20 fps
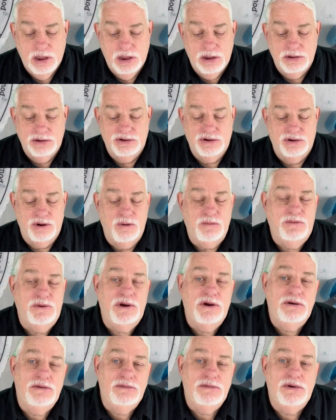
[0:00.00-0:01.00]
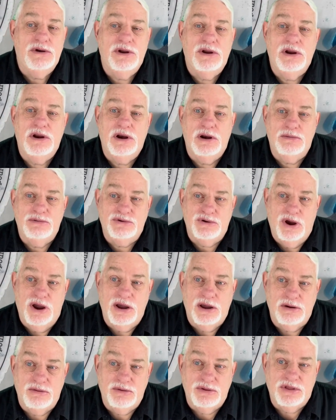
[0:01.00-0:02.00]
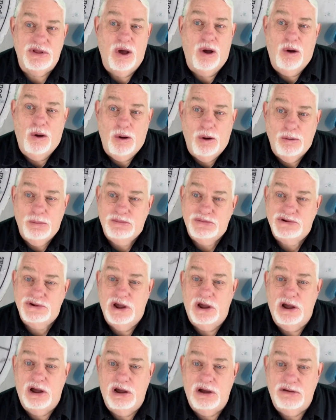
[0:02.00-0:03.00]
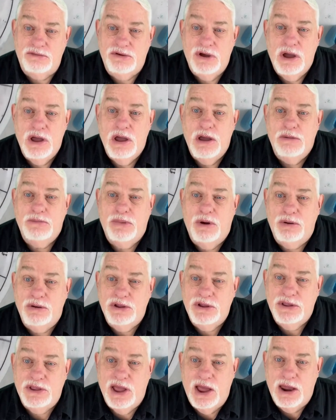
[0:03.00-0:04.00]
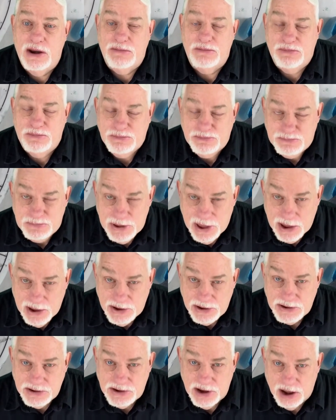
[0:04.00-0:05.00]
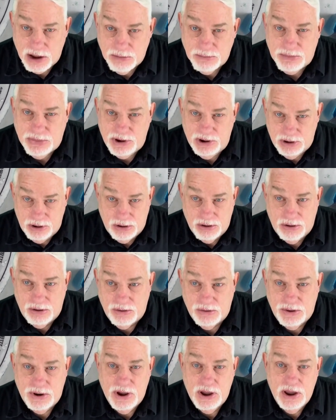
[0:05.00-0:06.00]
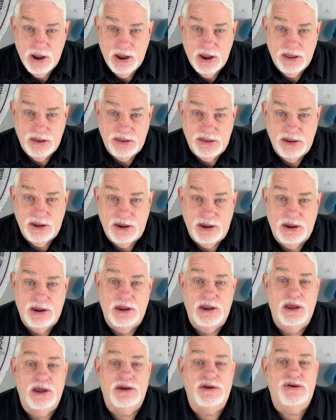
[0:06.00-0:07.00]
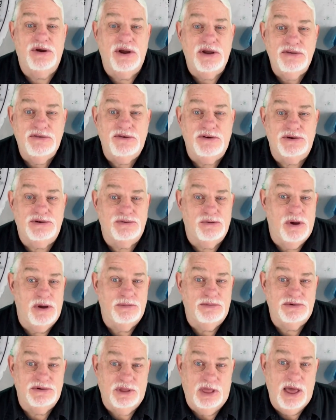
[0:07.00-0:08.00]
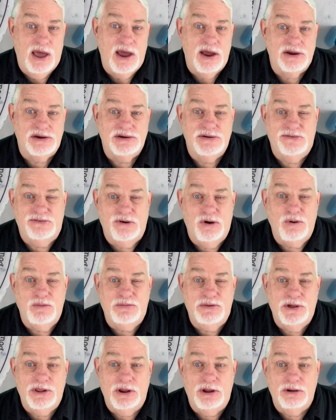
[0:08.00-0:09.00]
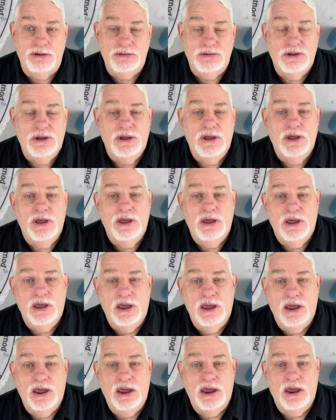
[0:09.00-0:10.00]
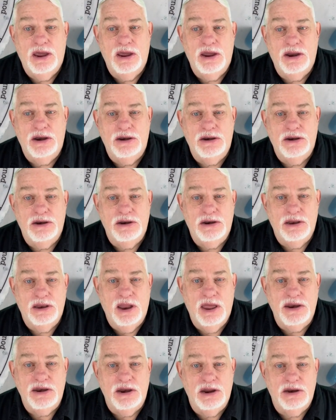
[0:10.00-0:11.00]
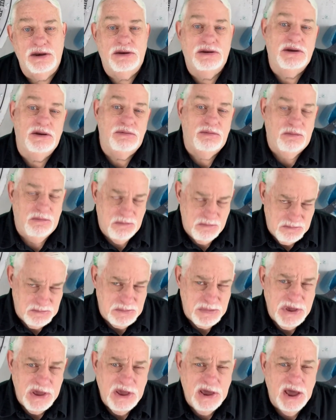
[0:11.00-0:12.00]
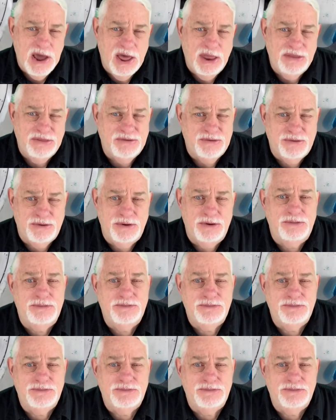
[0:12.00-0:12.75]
Scooping and I'm dragging with the hopes of pulling that paint down below the transfer swipe / faux pillow and letting it peek on through.